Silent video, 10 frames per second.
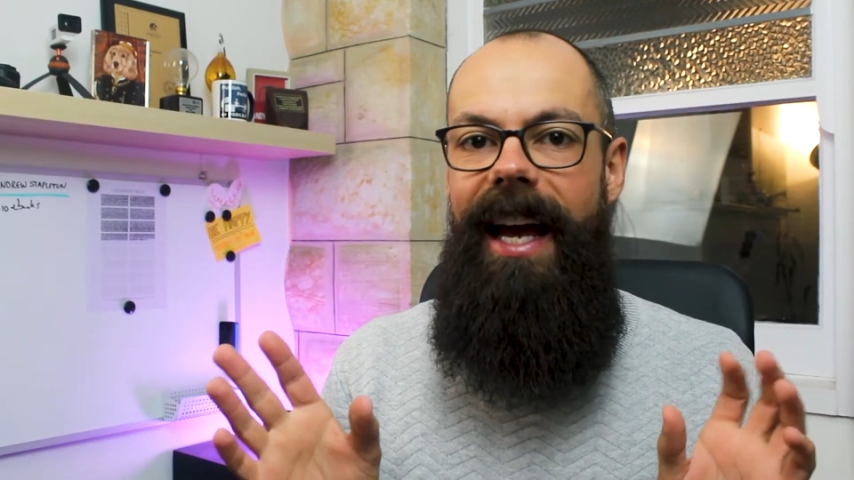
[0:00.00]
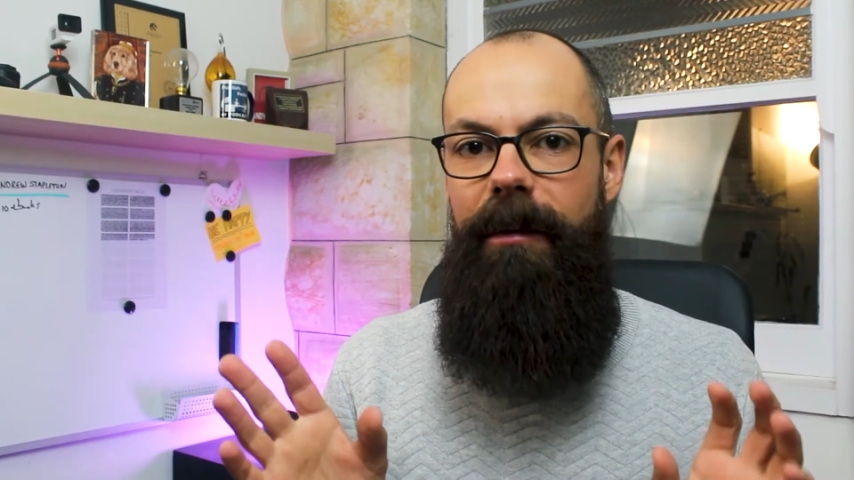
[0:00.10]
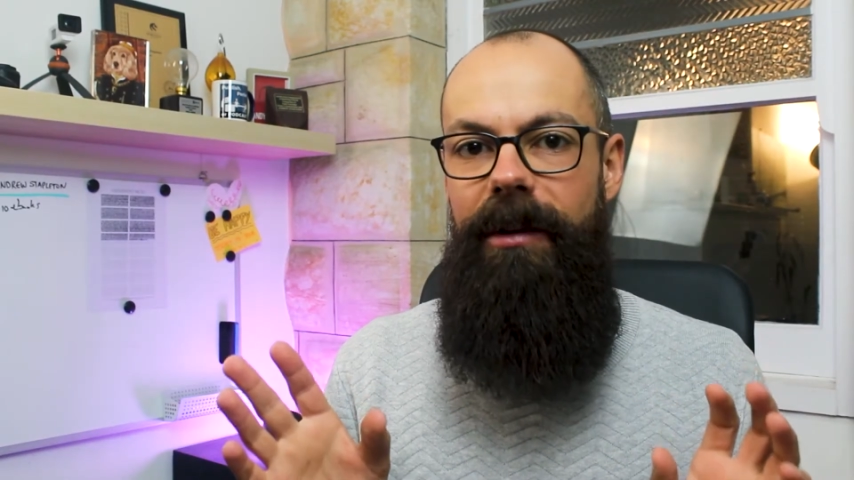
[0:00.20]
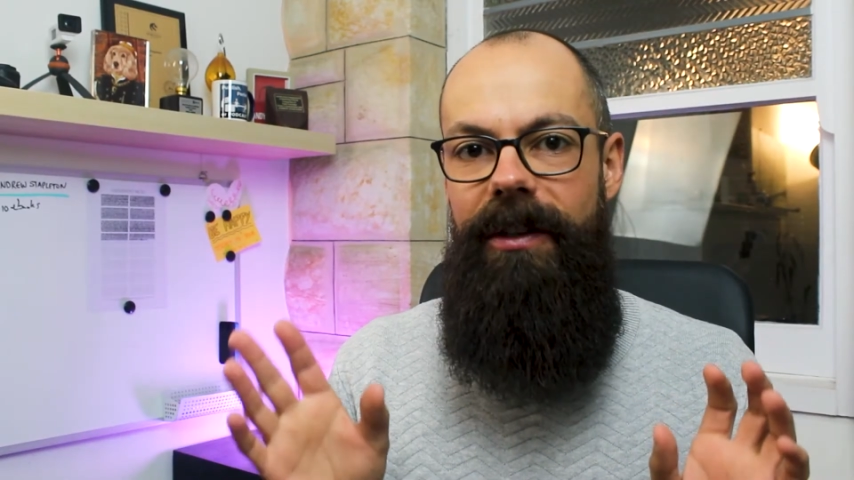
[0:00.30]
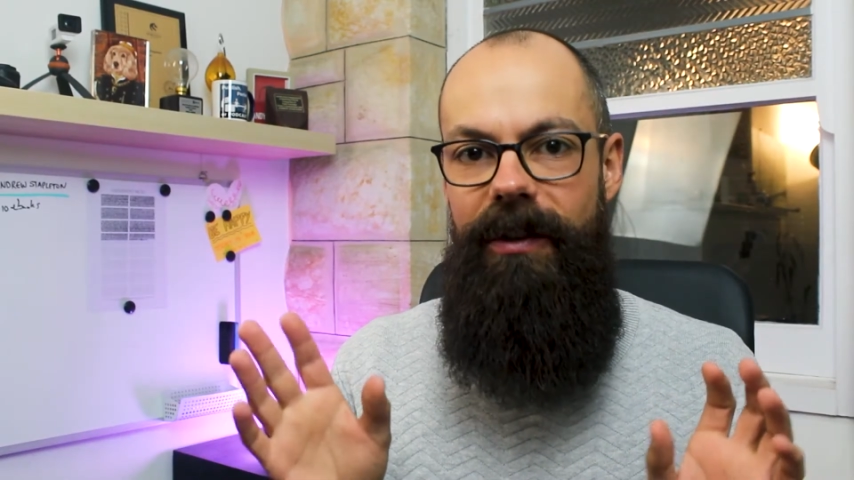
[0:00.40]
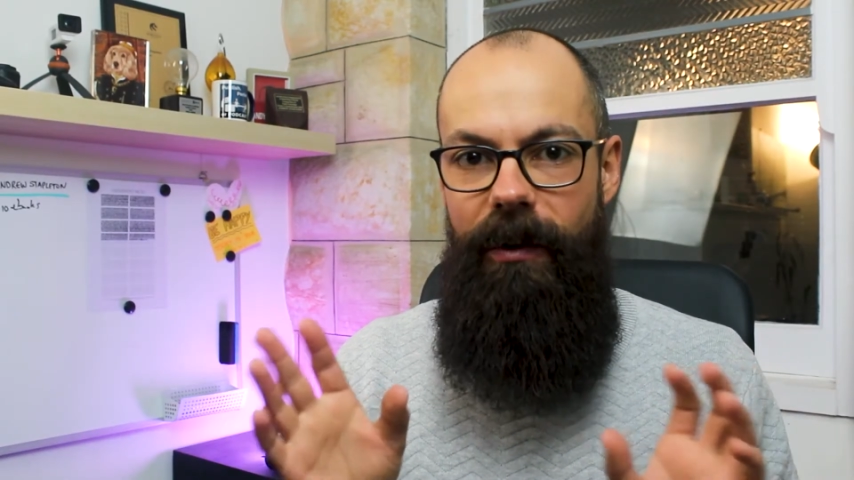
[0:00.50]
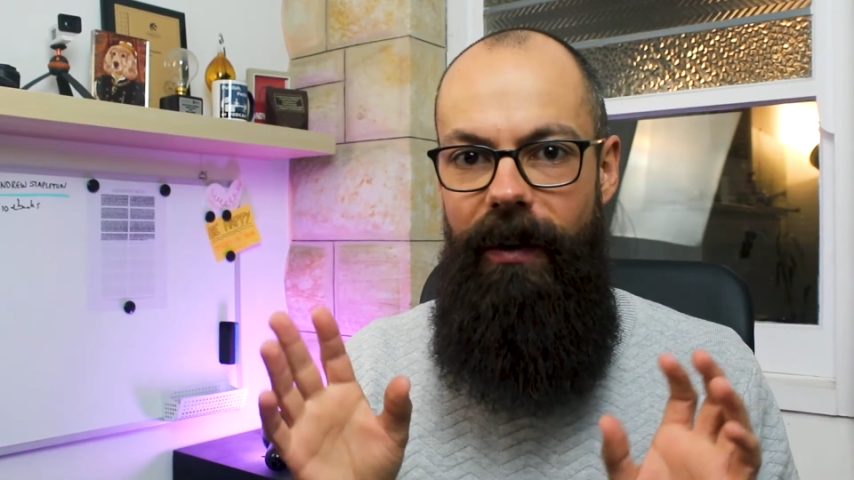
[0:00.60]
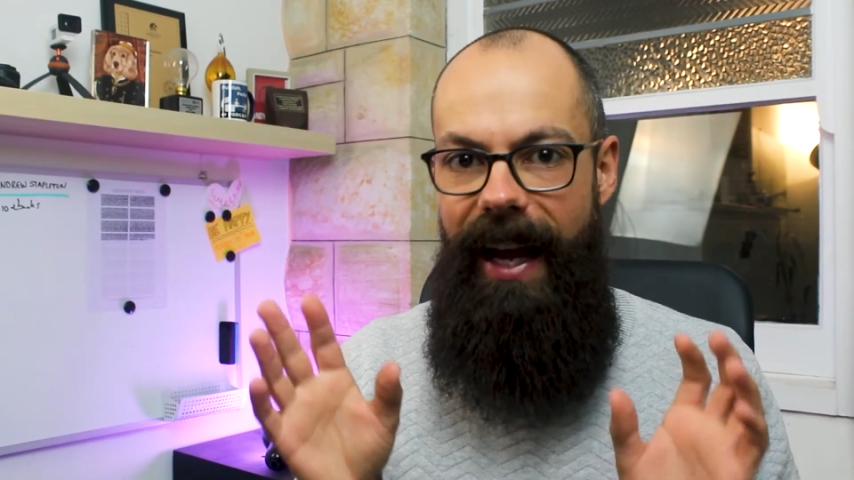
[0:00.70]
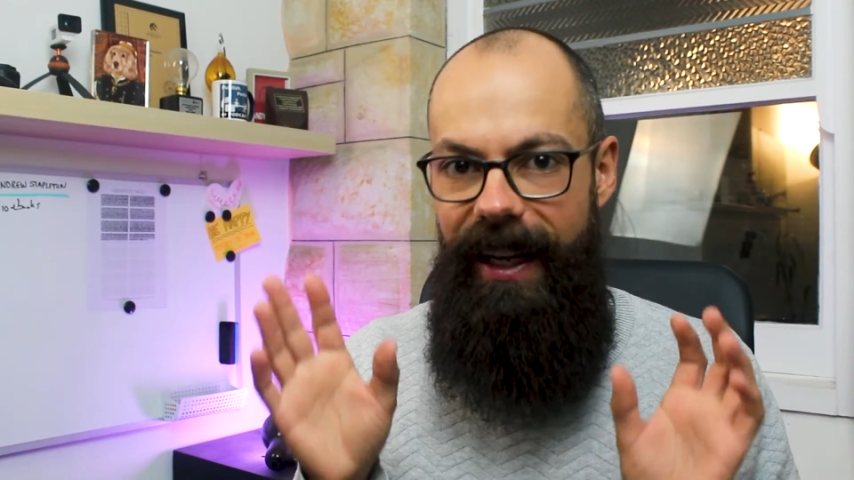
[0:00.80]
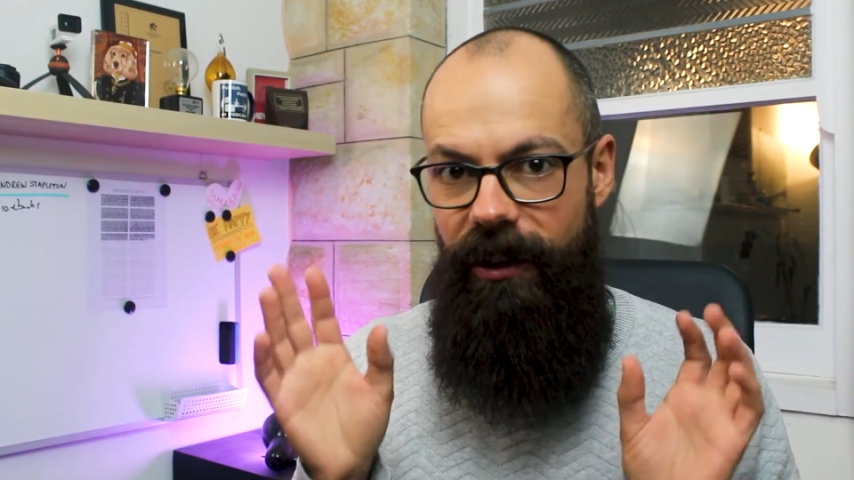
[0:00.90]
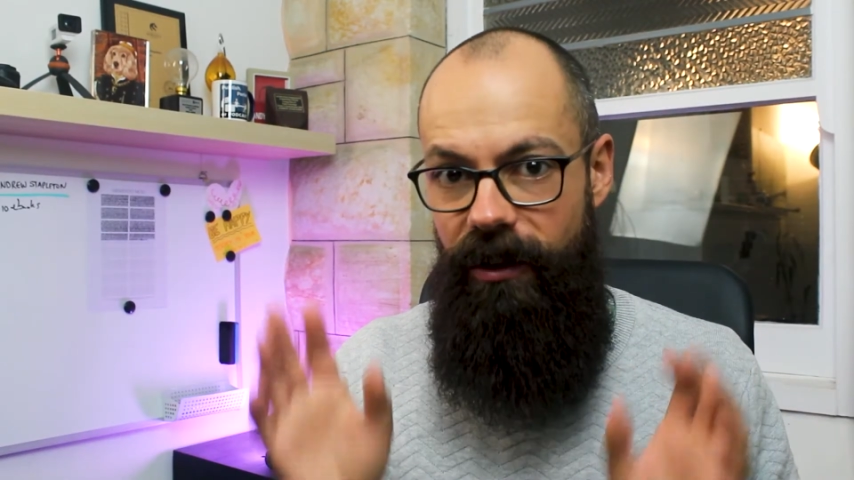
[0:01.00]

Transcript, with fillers: able to store any